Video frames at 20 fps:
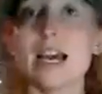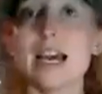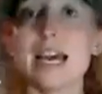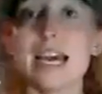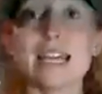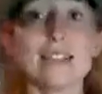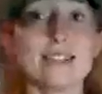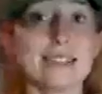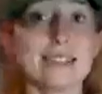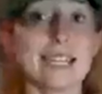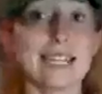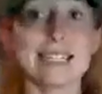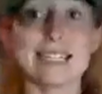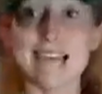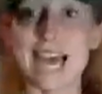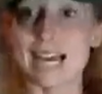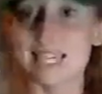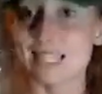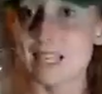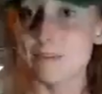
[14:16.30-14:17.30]
it's the
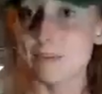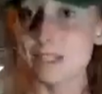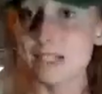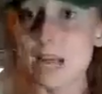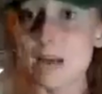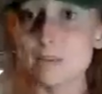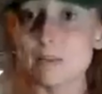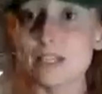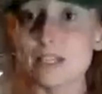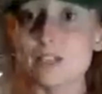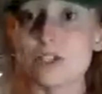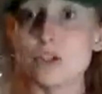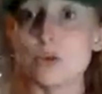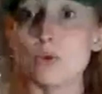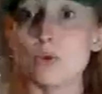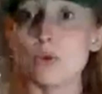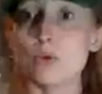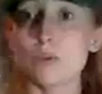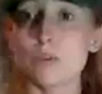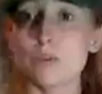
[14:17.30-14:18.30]
exact same steps as you
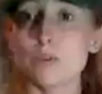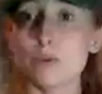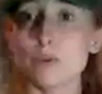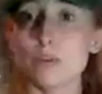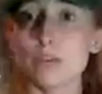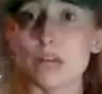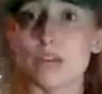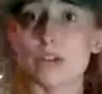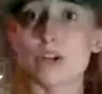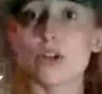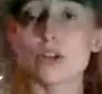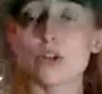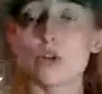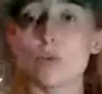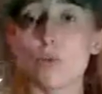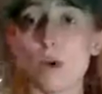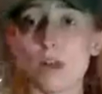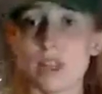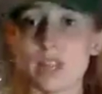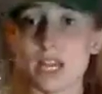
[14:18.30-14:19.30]
would with fruit leather. The
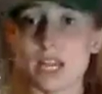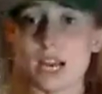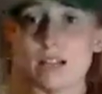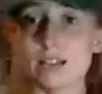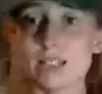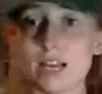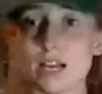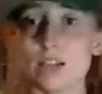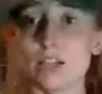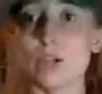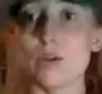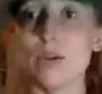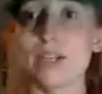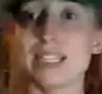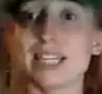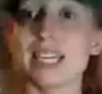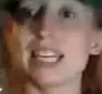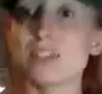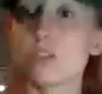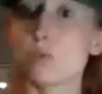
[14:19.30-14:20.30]
one thing I'll tell you is
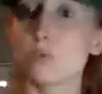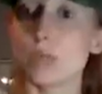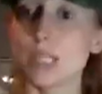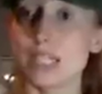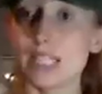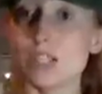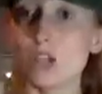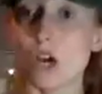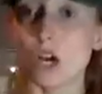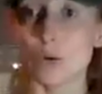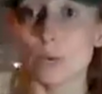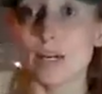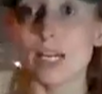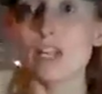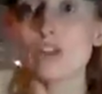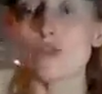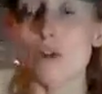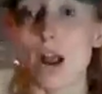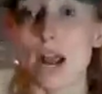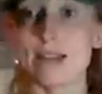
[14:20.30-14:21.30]
it gets really dark when
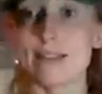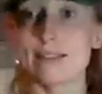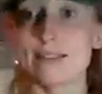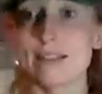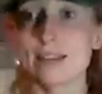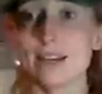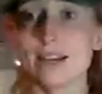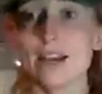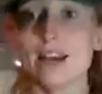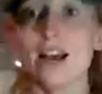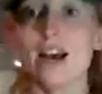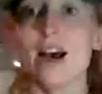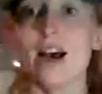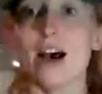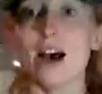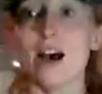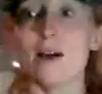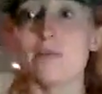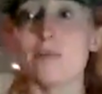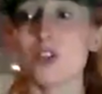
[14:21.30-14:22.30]
it dries.
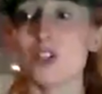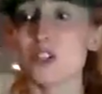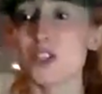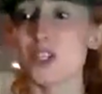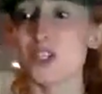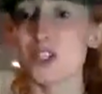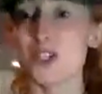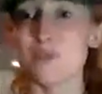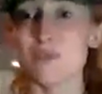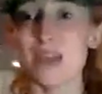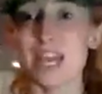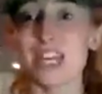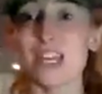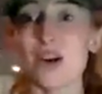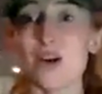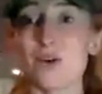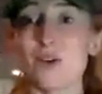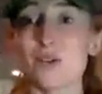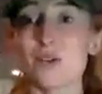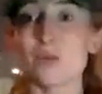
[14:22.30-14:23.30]
Just the
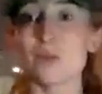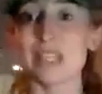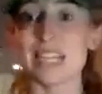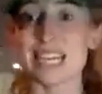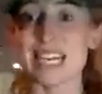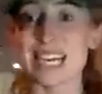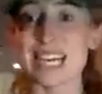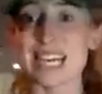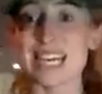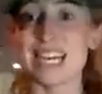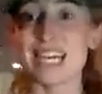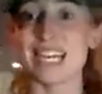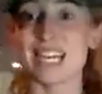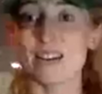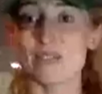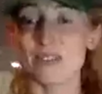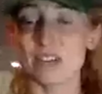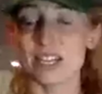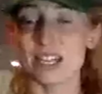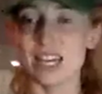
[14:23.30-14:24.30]
tomatoes with the heat and
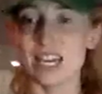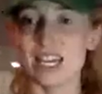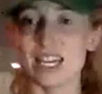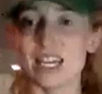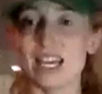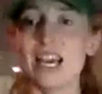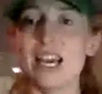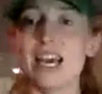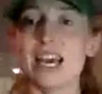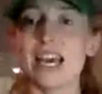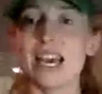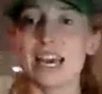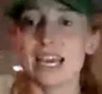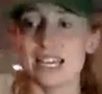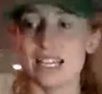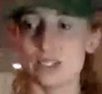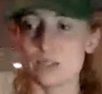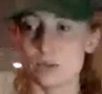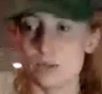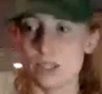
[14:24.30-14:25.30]
everything, it
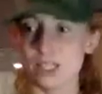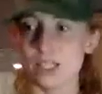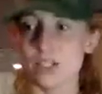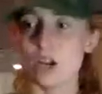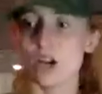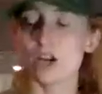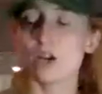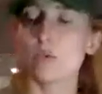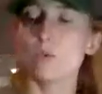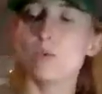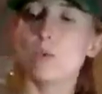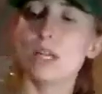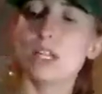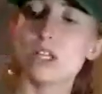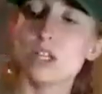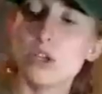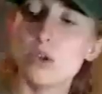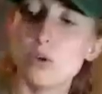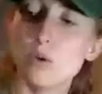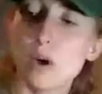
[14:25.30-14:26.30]
gets really dark.
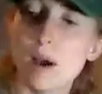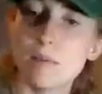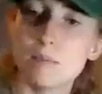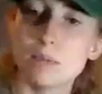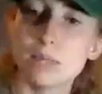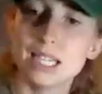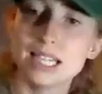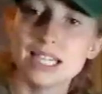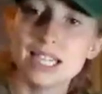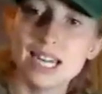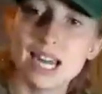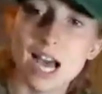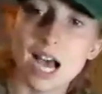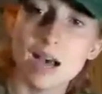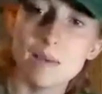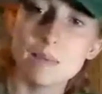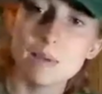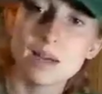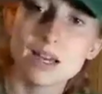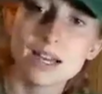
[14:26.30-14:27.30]
When you blend it
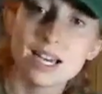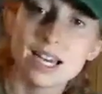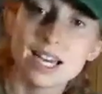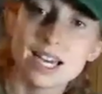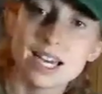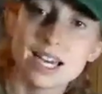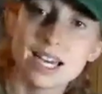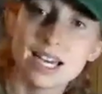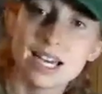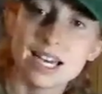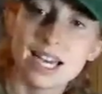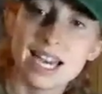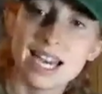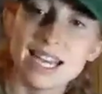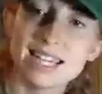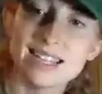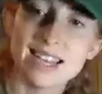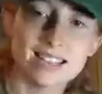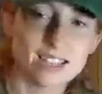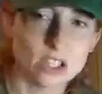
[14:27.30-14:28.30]
up,
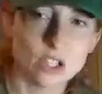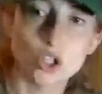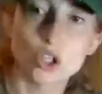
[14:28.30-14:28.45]
it doesn't